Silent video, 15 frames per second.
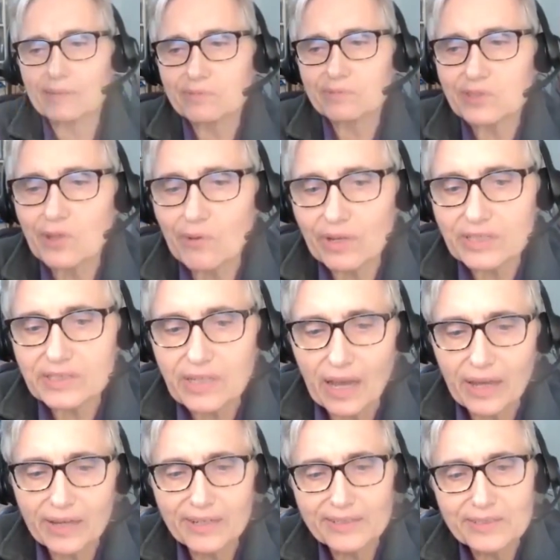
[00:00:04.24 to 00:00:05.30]
so
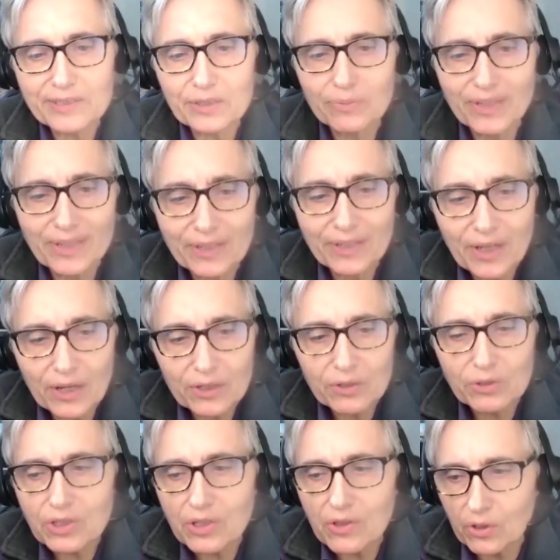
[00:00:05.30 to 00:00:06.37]
excited to be
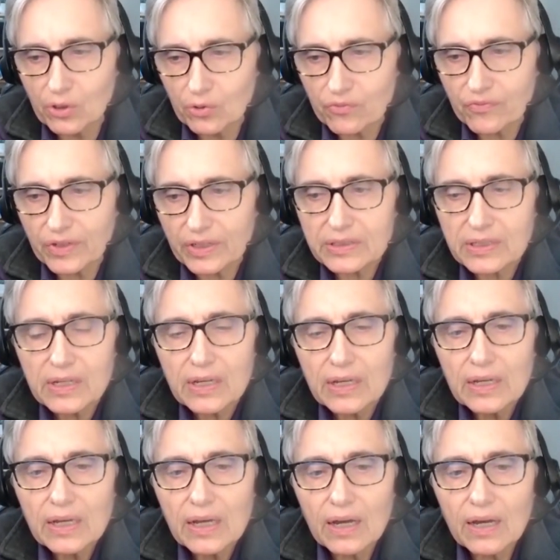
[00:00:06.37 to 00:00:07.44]
using the new Fit
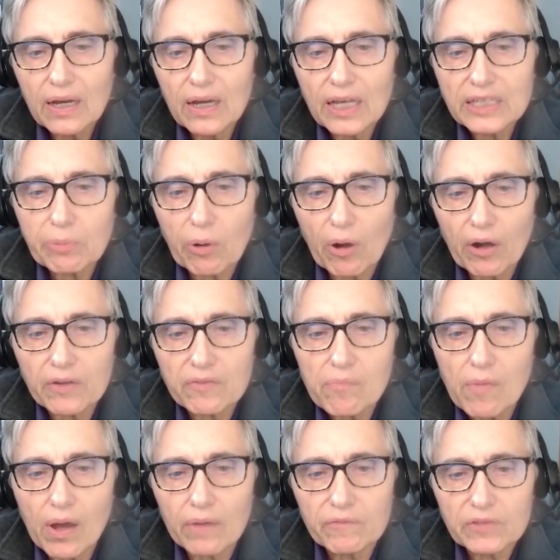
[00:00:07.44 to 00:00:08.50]
as part of
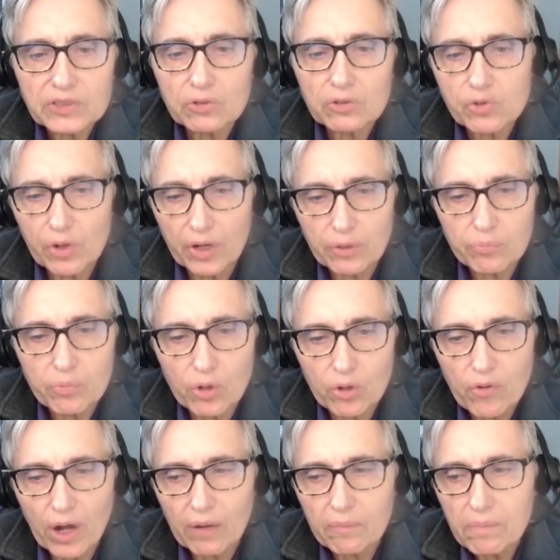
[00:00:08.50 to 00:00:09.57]
my physical training
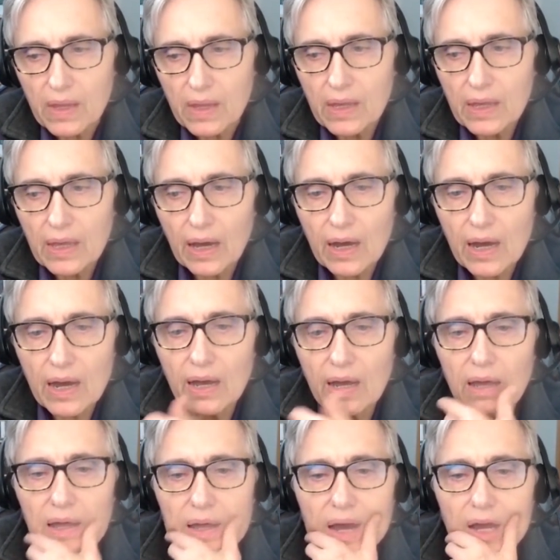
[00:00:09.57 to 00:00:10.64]
program.
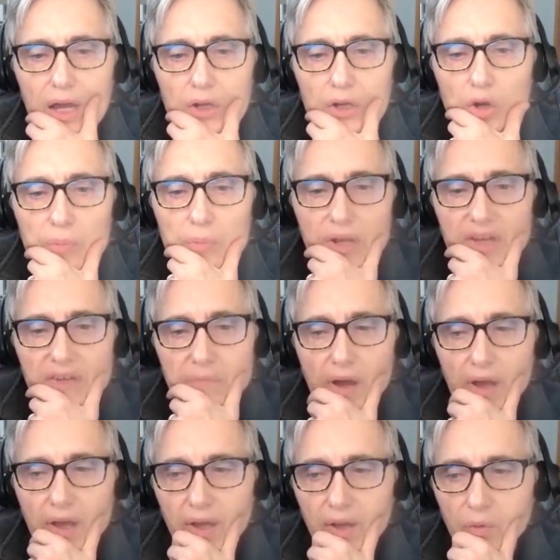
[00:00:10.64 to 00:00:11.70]
I know many of
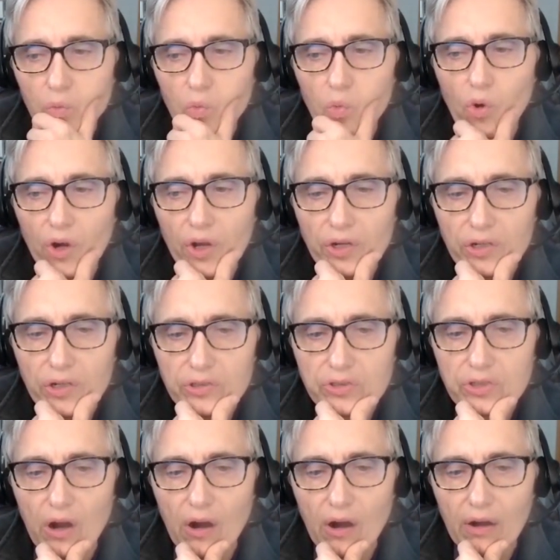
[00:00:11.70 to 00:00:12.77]
my
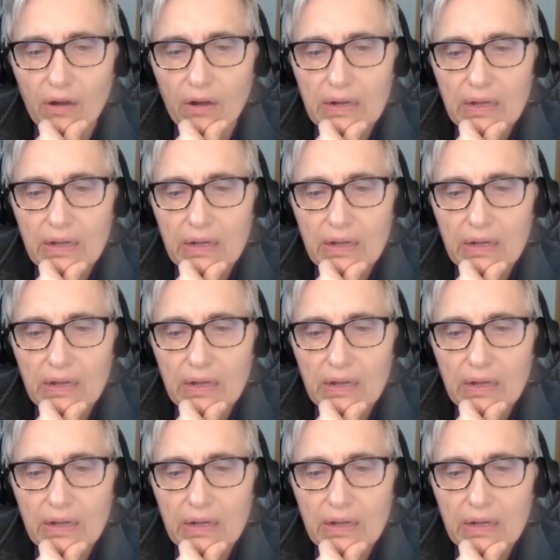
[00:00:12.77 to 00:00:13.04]
warriors are